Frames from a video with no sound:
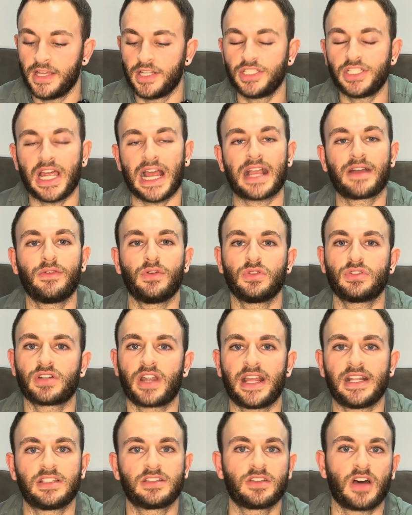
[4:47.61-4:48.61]
Jack of all
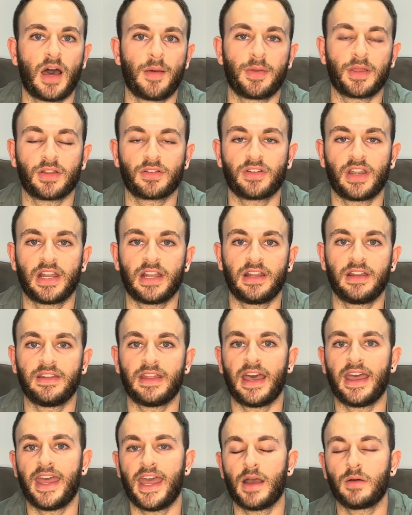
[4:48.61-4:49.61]
trades type ingredient in
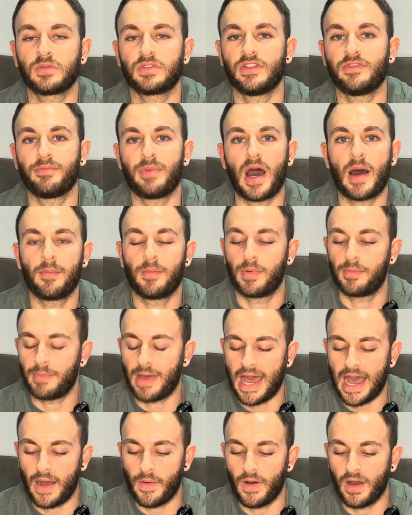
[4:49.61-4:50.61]
that it helps with pump,
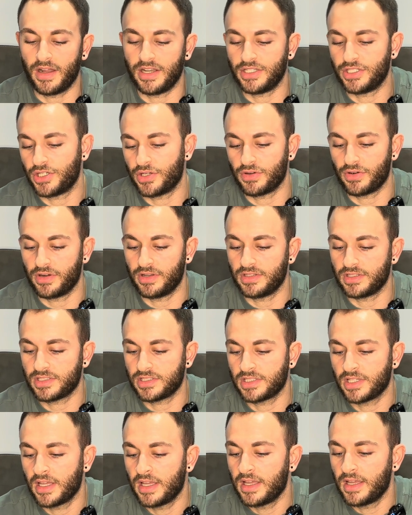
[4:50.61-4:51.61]
power,
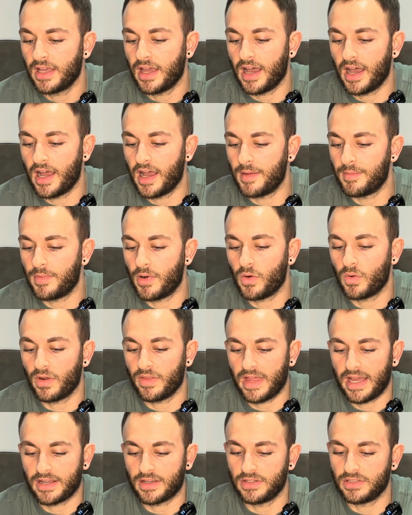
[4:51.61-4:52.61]
endurance, all of
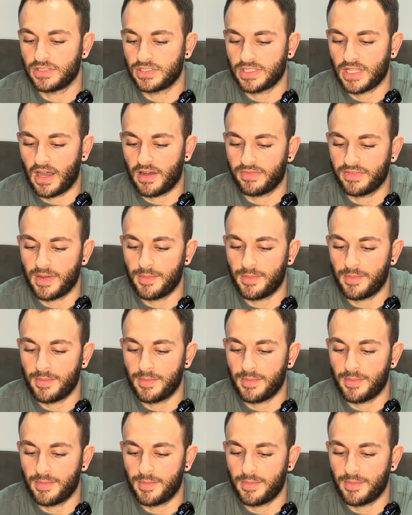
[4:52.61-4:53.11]
that good stuff.